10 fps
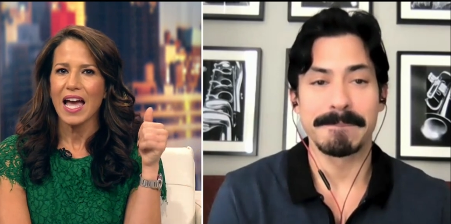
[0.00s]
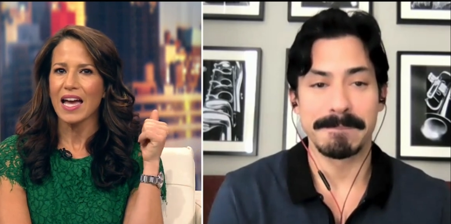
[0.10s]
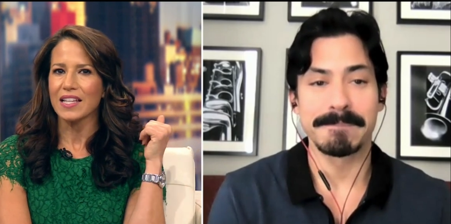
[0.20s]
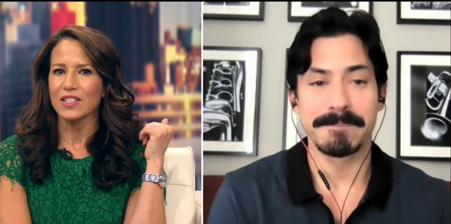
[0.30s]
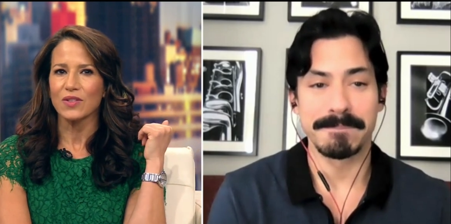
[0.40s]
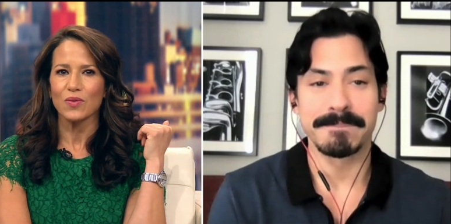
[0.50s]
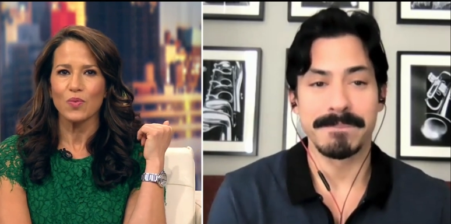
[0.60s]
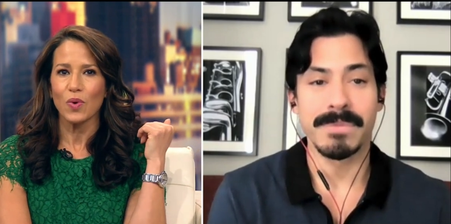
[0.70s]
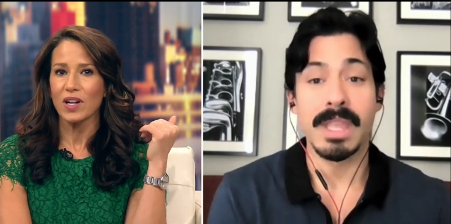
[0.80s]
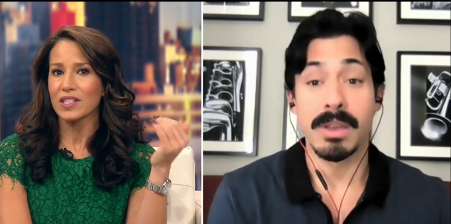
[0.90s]
Speaker 1: And
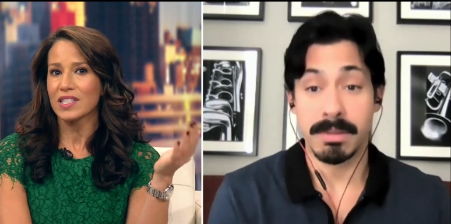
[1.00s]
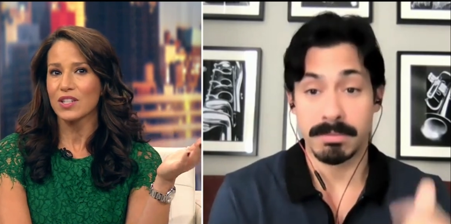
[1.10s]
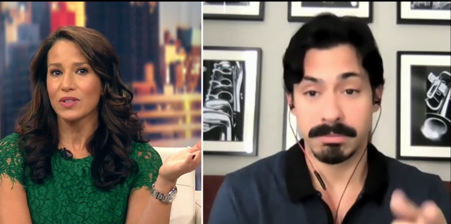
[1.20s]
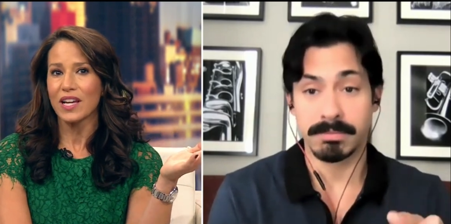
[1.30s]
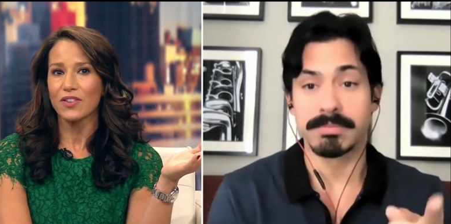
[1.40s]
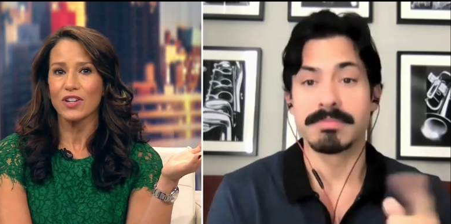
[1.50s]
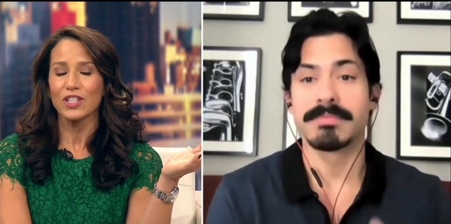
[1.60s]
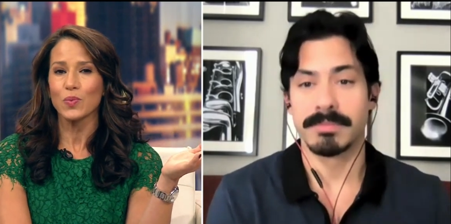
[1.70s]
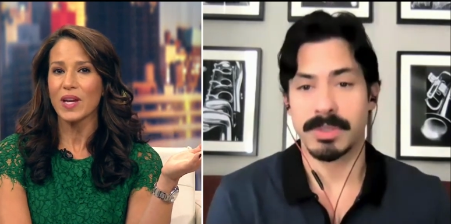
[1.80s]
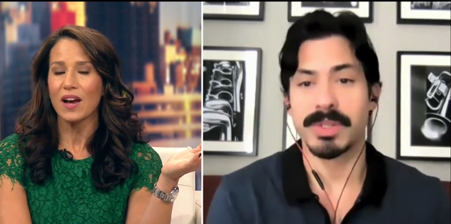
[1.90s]
we're going to see you later
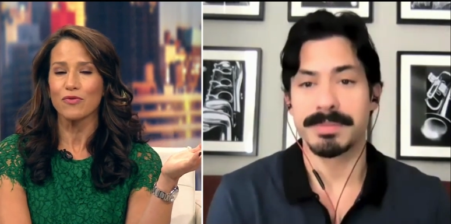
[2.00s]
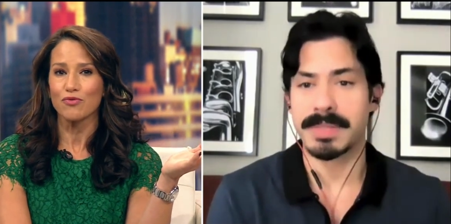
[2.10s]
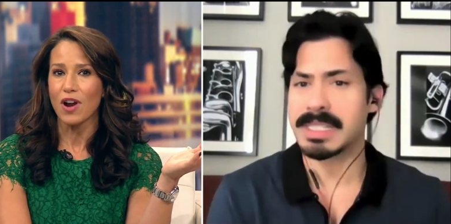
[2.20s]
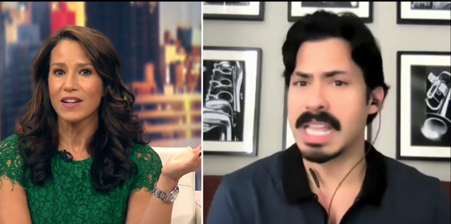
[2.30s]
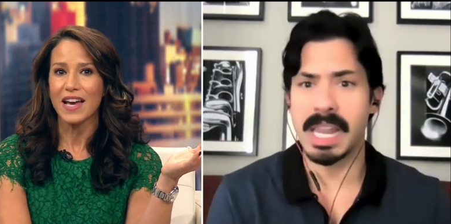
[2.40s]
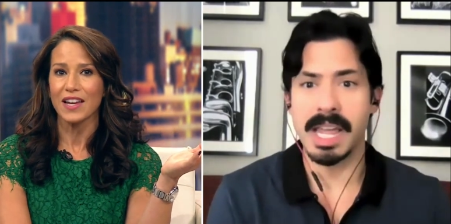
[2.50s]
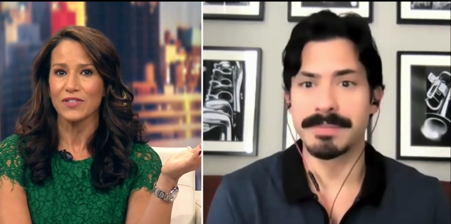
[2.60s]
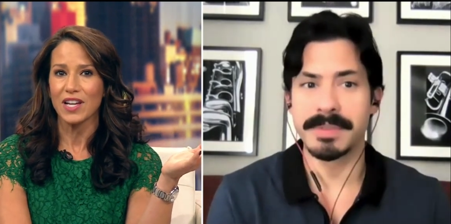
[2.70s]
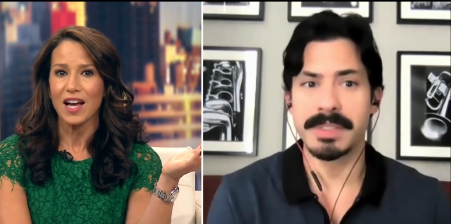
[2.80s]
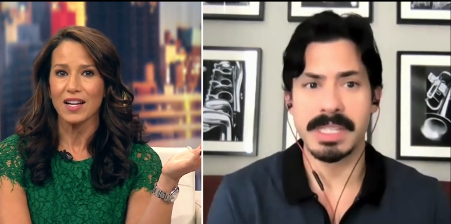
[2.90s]
because we have run out of
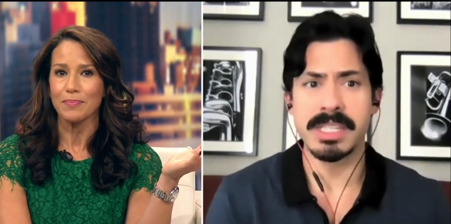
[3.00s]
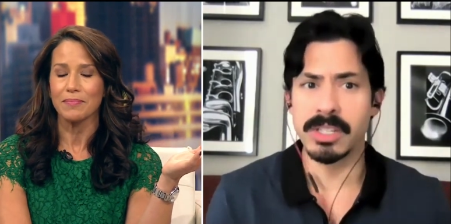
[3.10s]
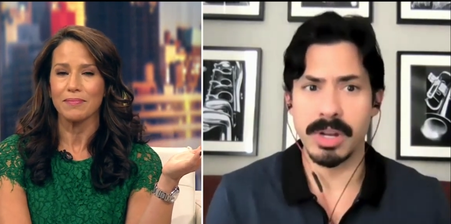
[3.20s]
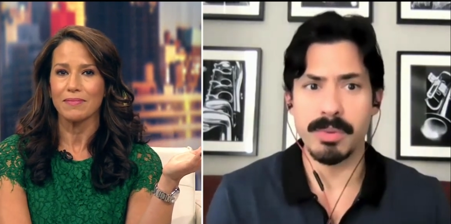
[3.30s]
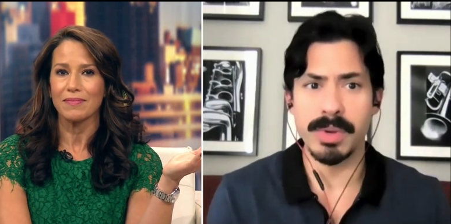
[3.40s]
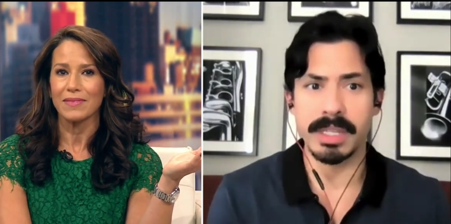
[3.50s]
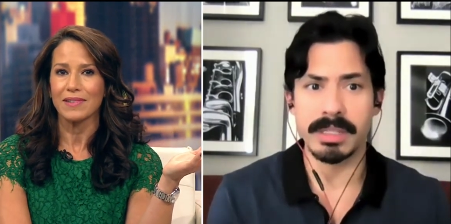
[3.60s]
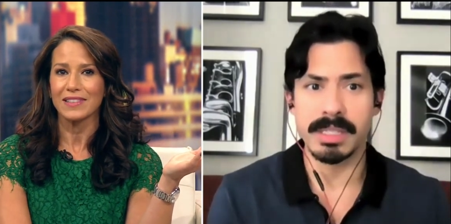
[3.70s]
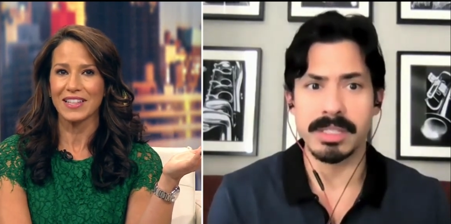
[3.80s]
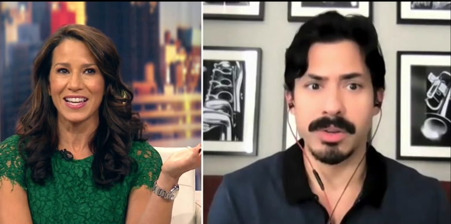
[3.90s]
time. This is a great week.
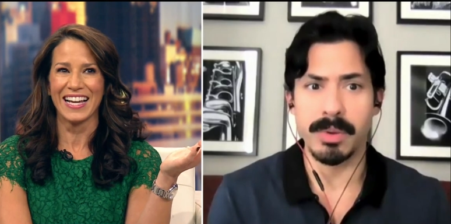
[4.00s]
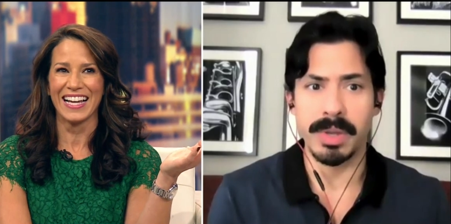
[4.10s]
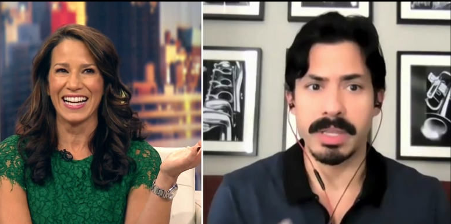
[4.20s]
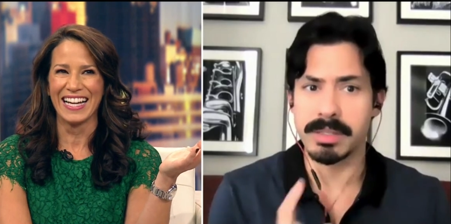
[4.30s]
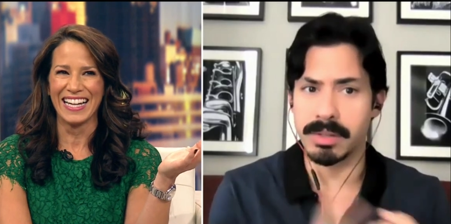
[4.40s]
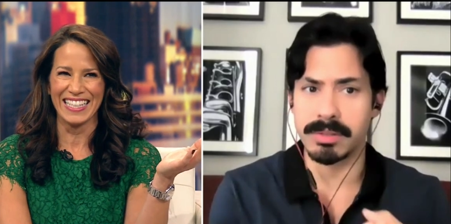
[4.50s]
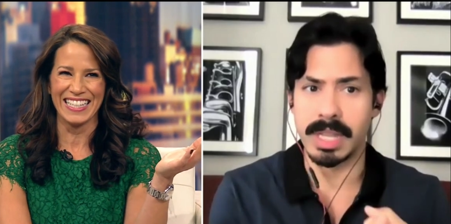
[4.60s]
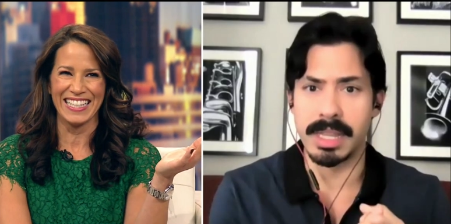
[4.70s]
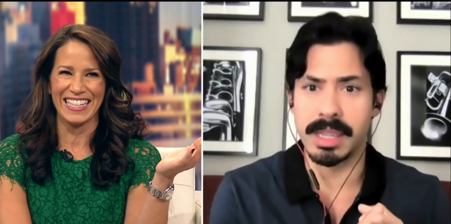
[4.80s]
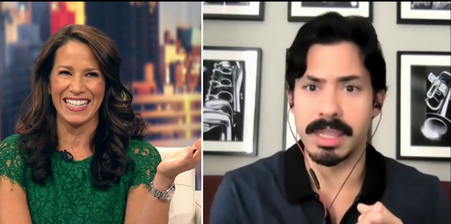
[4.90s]
This is a great week. So
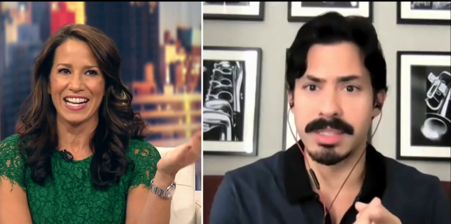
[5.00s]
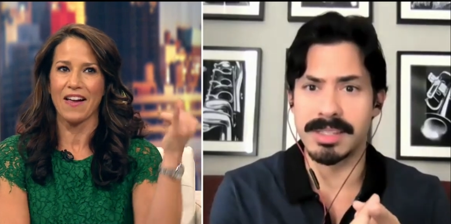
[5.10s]
10th is